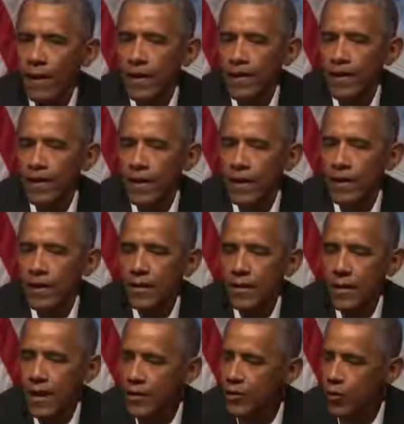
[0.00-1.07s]
is that,
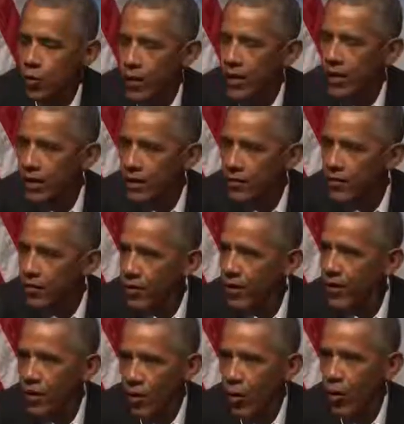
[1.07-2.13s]
yes, we
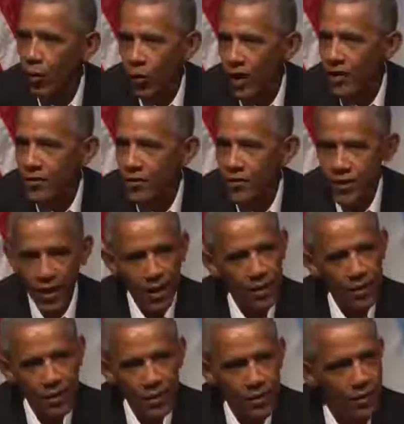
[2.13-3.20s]
confront a whole range of
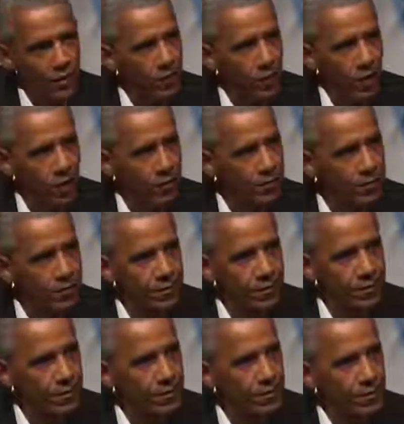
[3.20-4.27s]
challenges, from
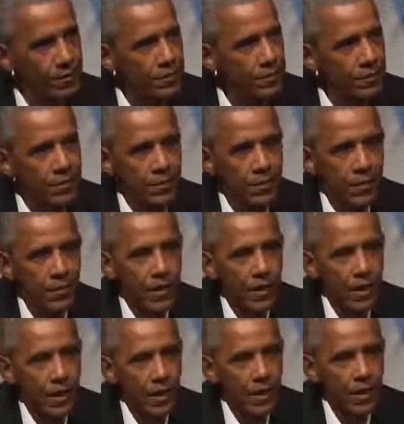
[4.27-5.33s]

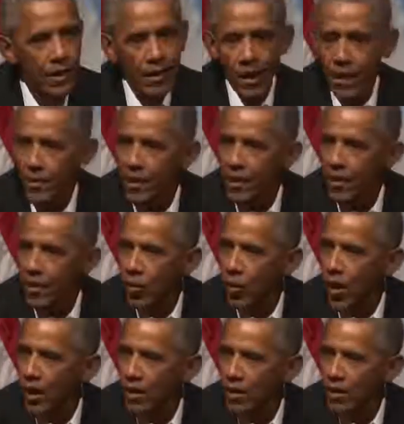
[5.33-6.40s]
economic
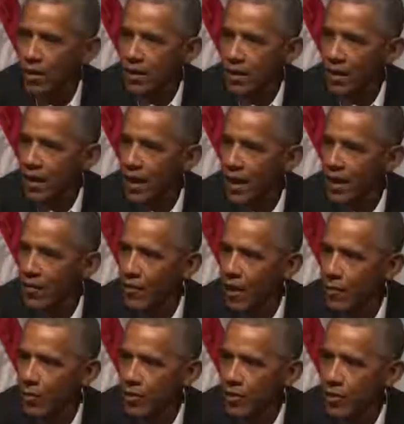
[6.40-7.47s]
inequality and lack of
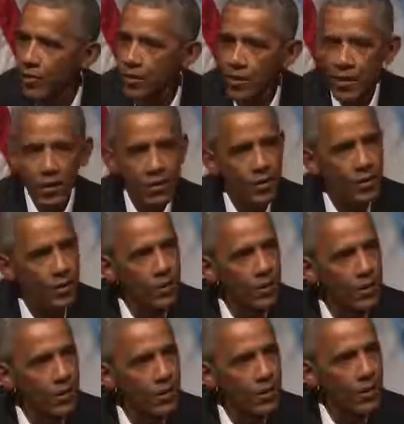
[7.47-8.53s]
opportunity
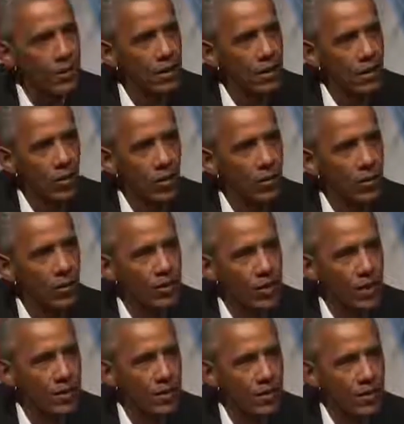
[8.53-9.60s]
to a criminal
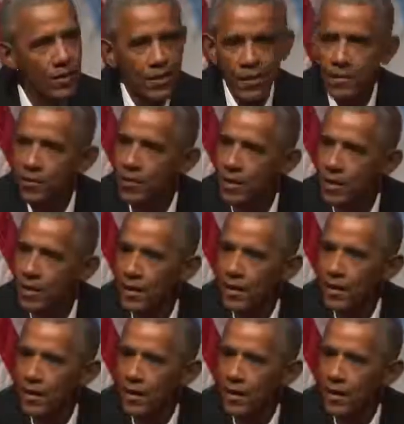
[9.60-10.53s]
justice system that